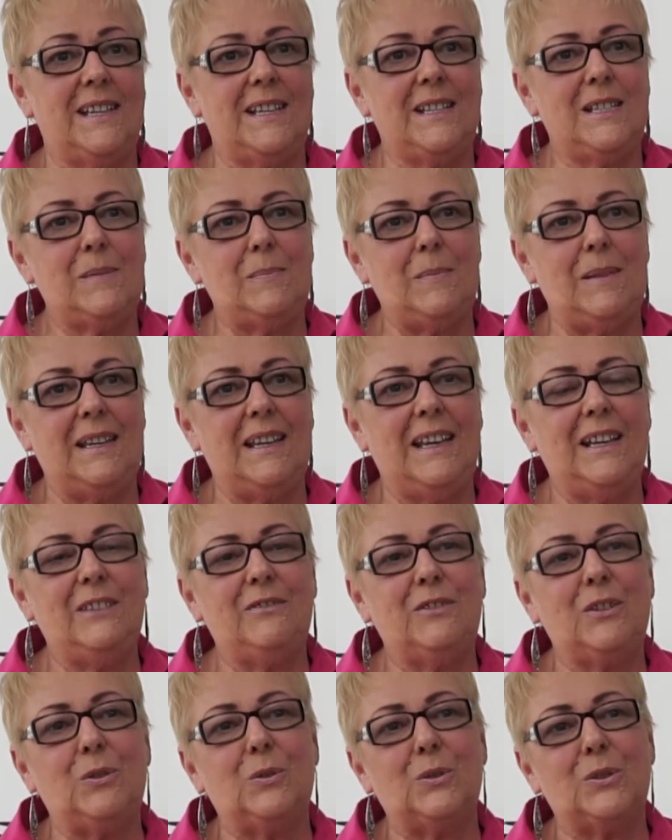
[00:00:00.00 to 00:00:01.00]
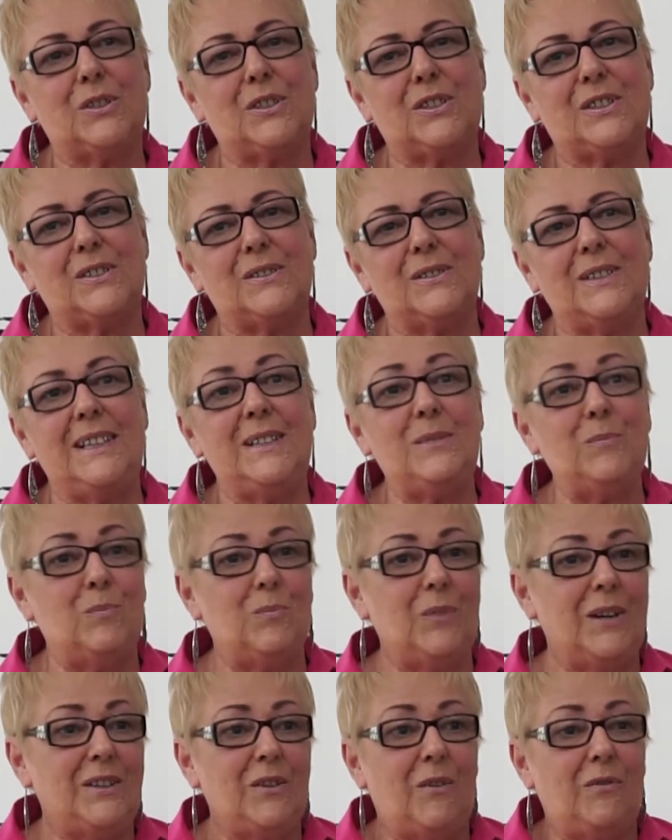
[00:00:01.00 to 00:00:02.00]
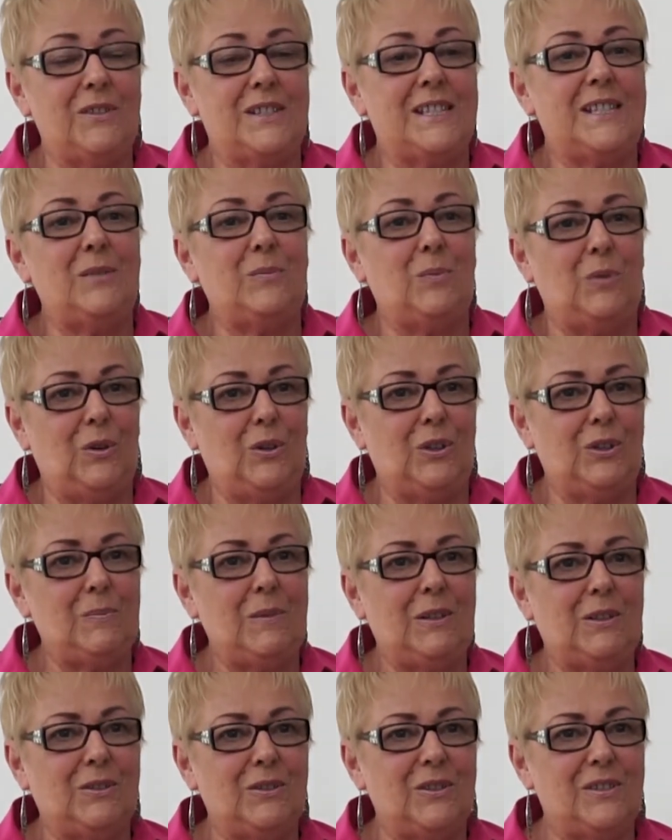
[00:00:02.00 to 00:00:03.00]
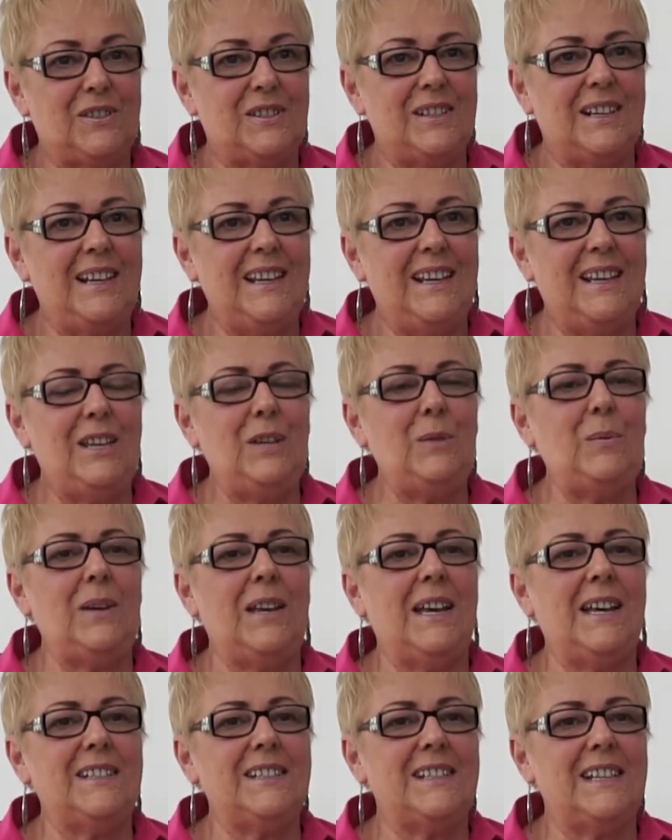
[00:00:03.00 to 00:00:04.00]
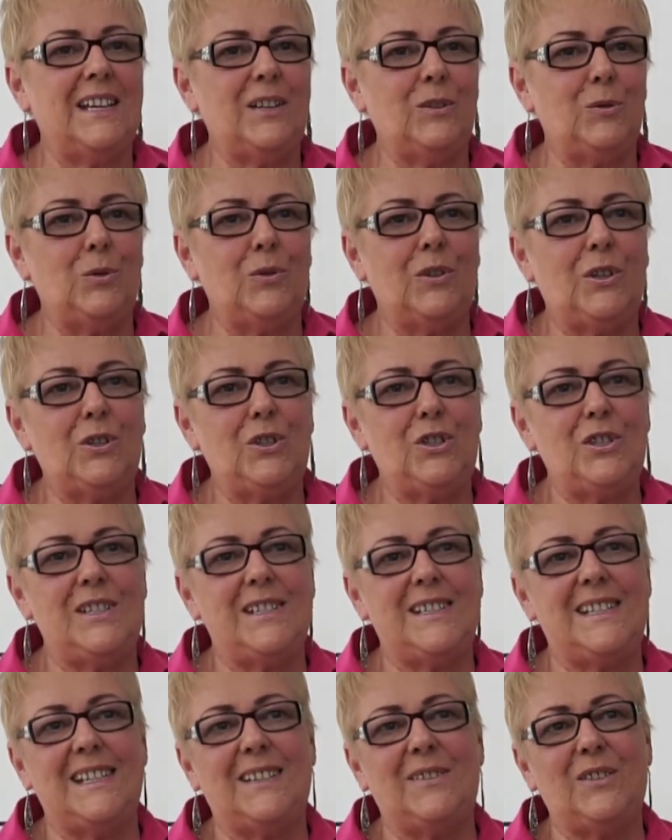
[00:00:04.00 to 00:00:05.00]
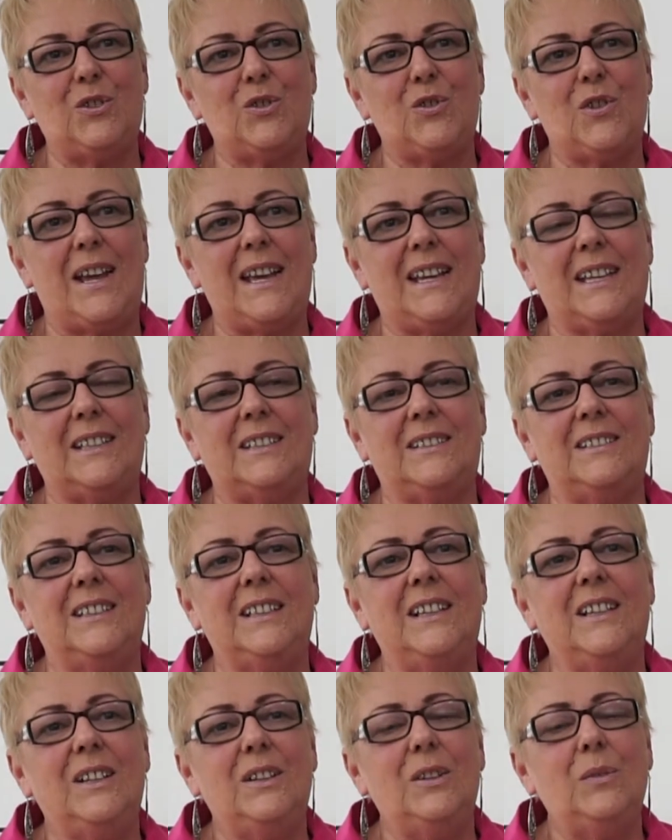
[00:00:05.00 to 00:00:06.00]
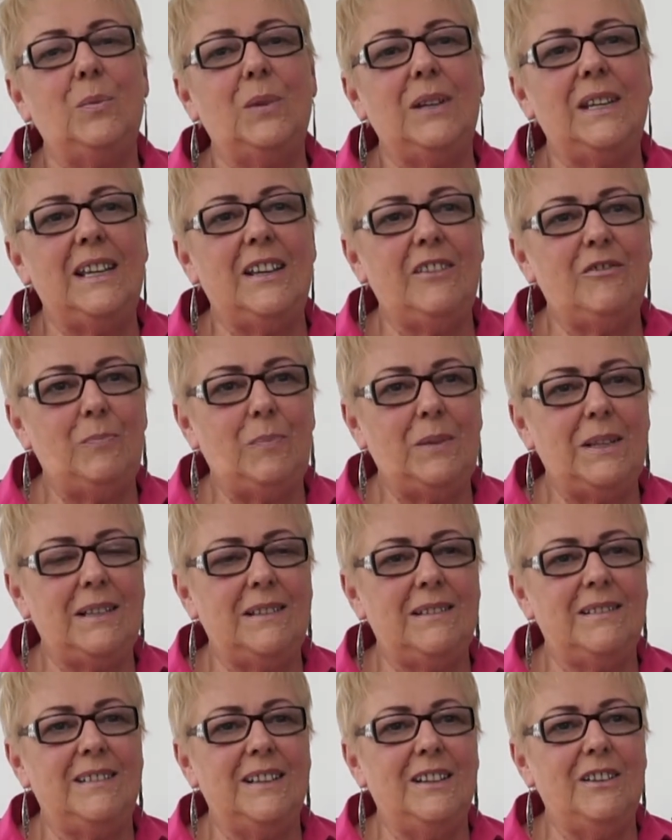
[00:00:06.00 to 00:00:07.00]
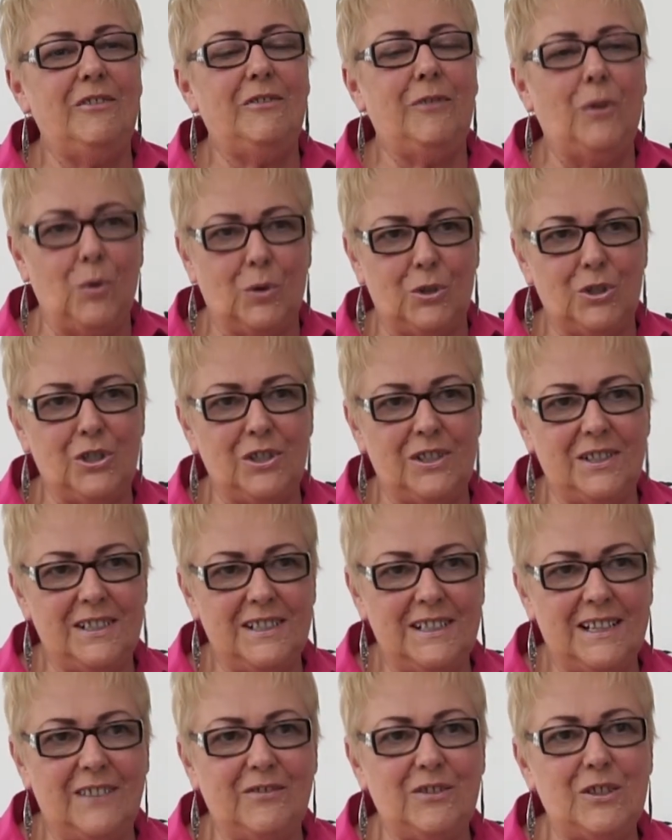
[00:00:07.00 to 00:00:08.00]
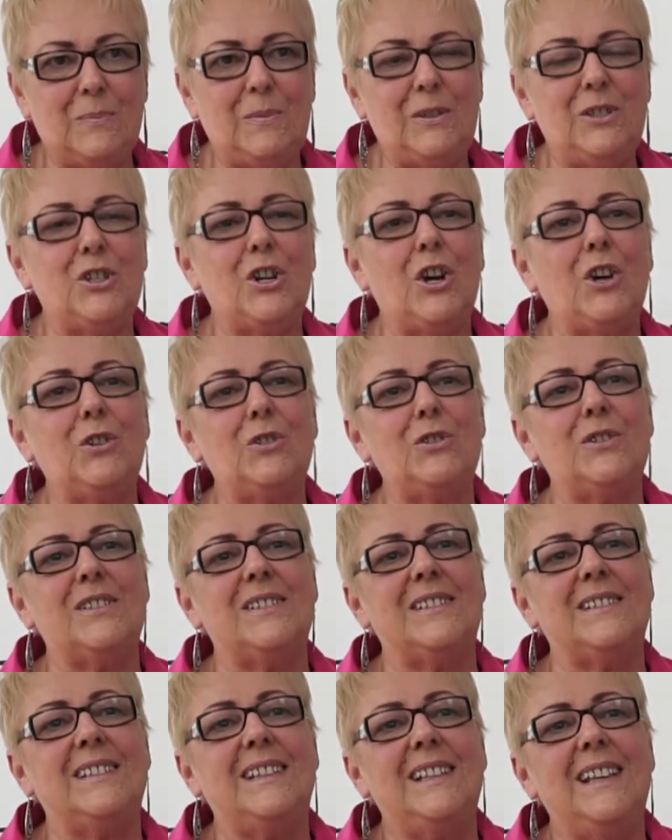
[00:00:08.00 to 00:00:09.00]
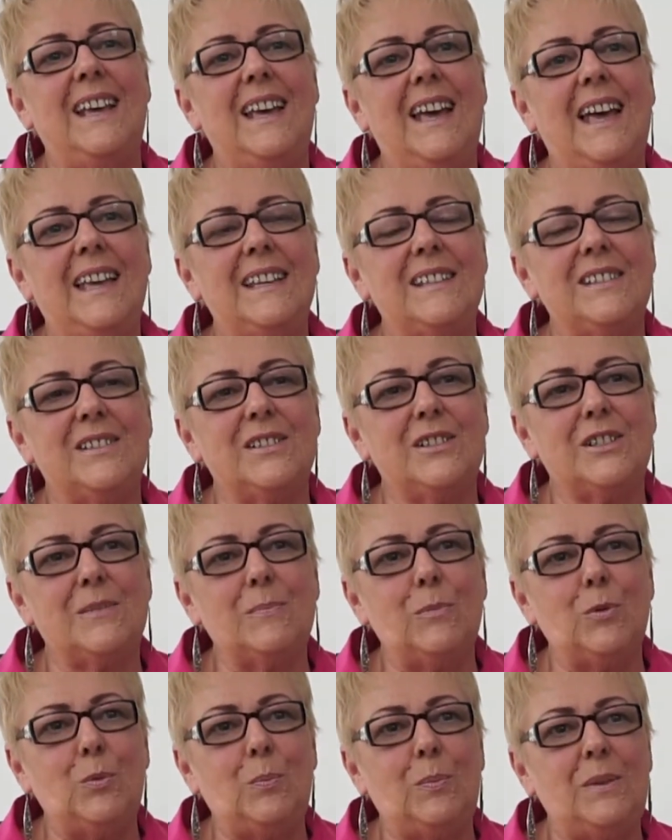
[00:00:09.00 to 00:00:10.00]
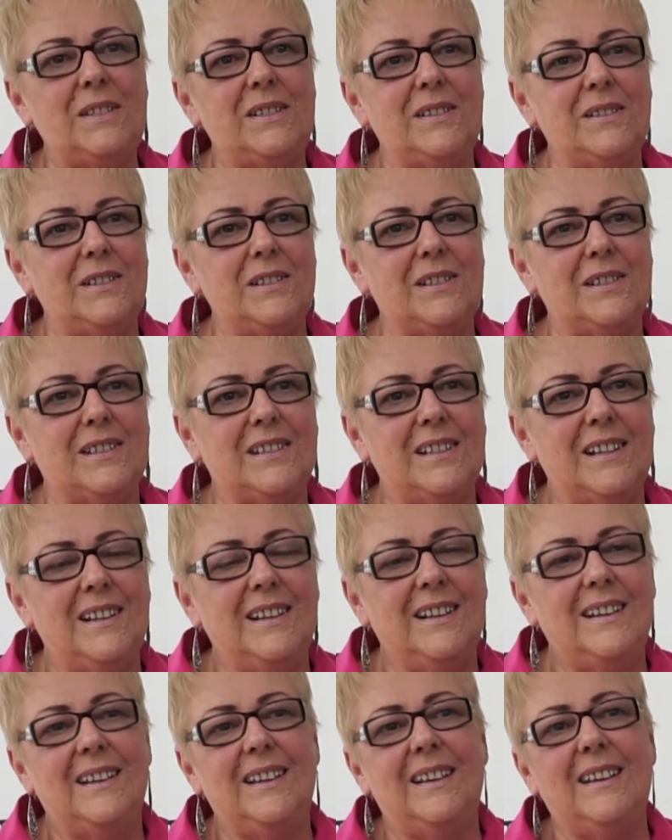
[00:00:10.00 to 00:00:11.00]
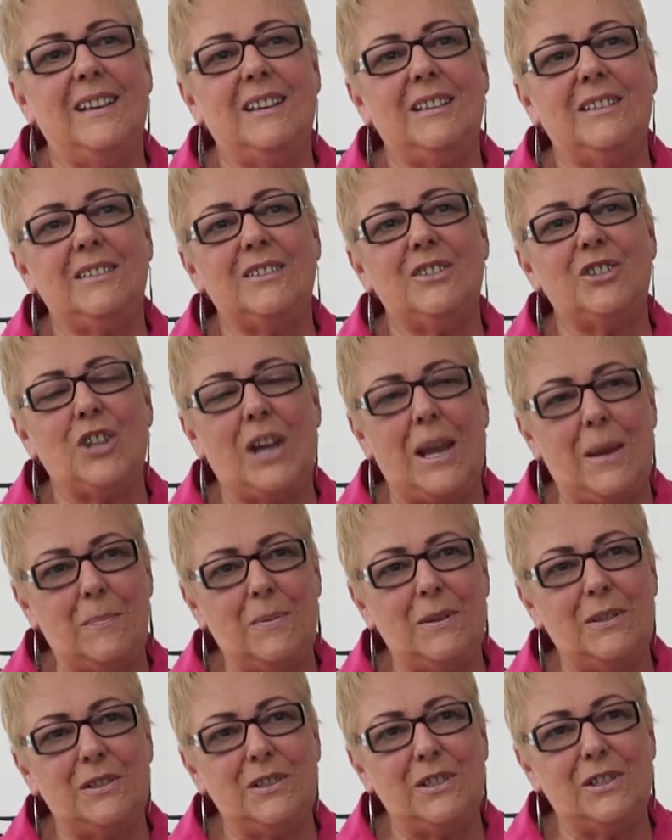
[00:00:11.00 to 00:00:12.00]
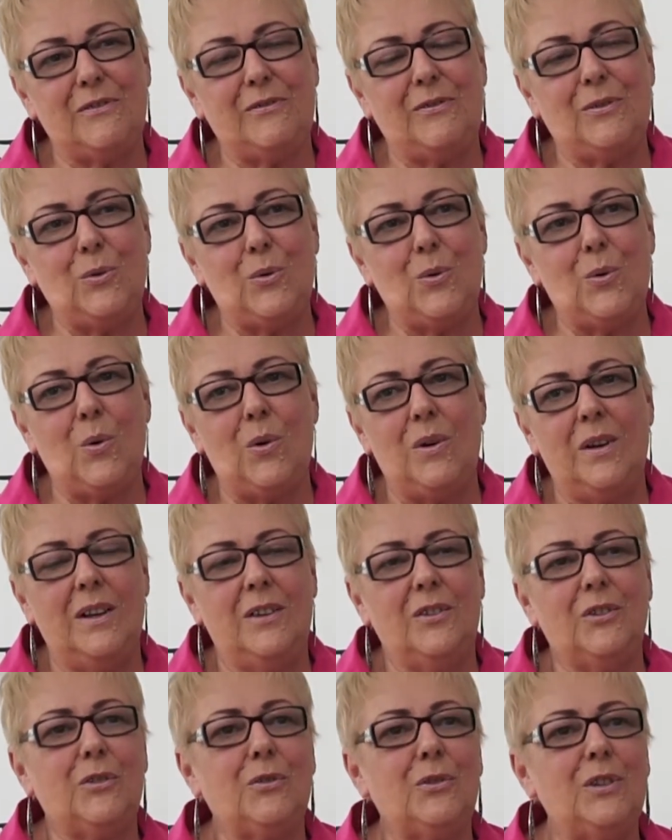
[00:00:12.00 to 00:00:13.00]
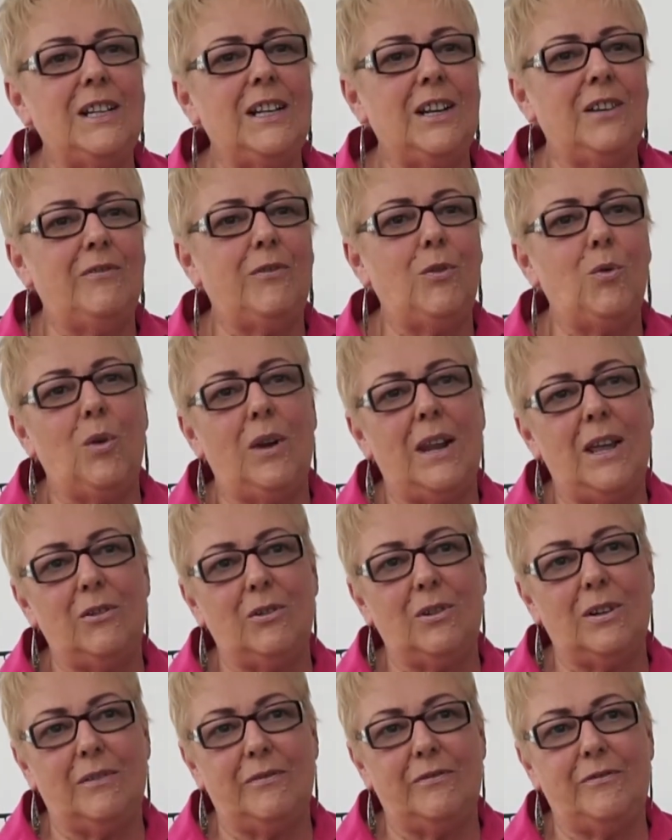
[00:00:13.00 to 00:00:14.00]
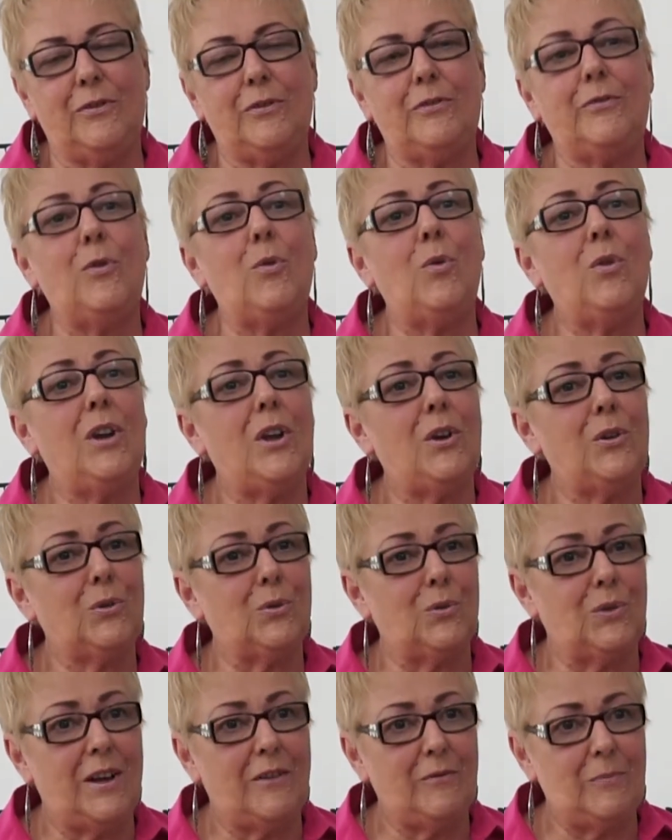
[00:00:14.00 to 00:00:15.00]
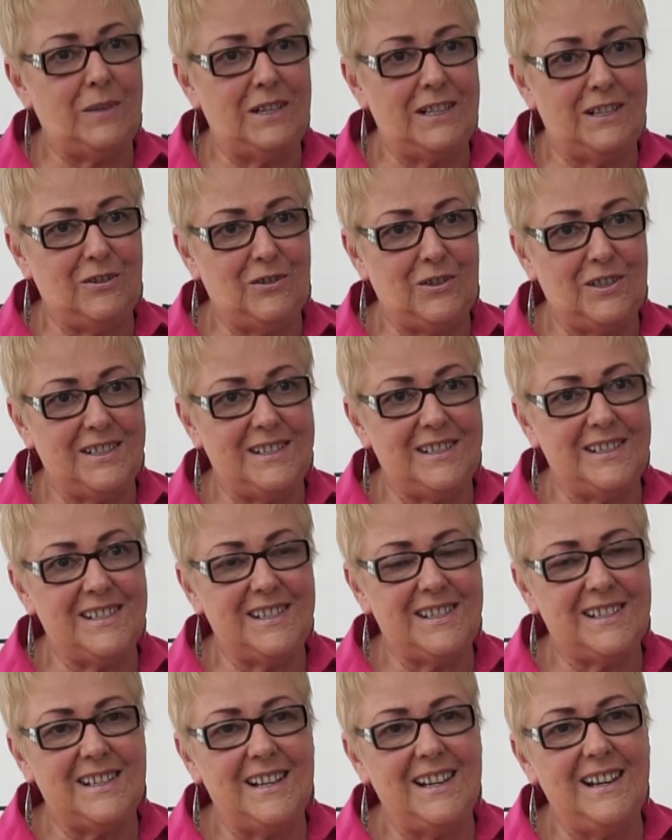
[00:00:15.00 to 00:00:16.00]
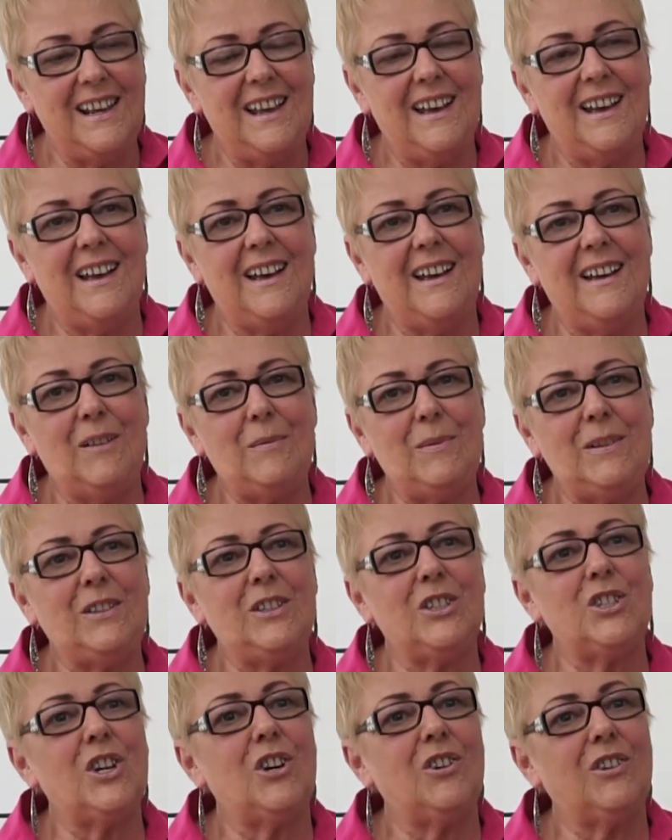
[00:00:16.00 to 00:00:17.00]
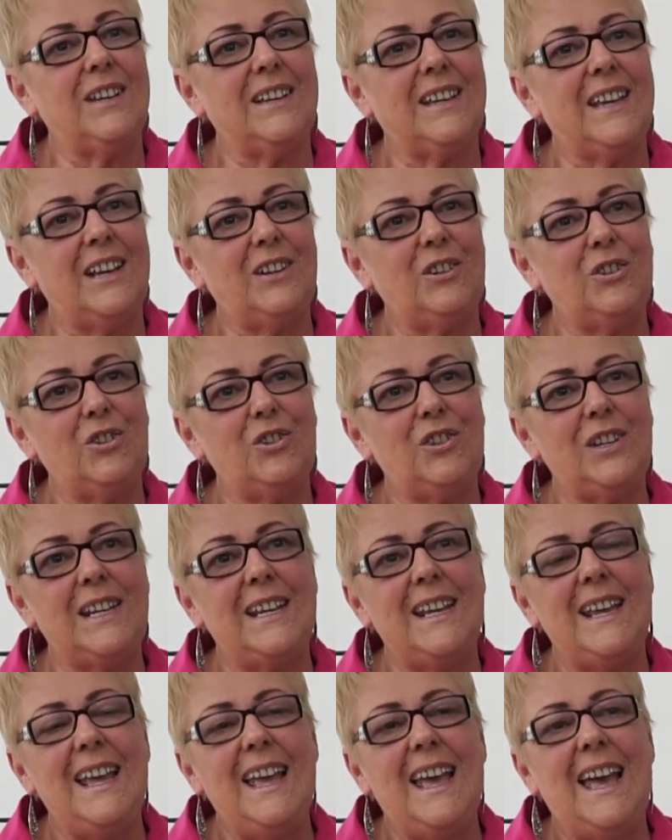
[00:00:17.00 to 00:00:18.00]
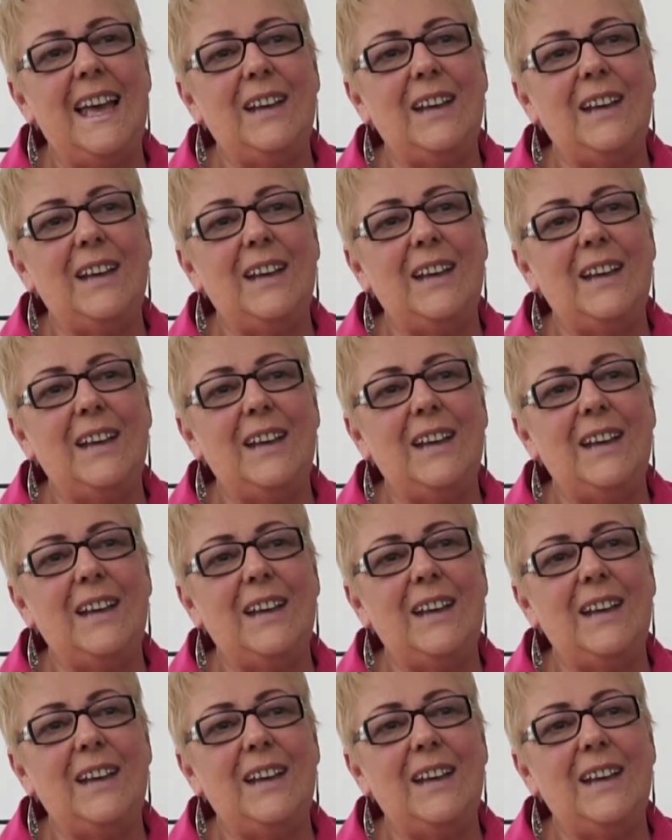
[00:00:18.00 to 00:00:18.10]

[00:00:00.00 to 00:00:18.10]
takes me and of course it, it obviously worked because here we are today all those years down the track and we have been fortunate enough to be chosen as the small business uh, champions for three, four local, four local government areas, um, in the childcare category.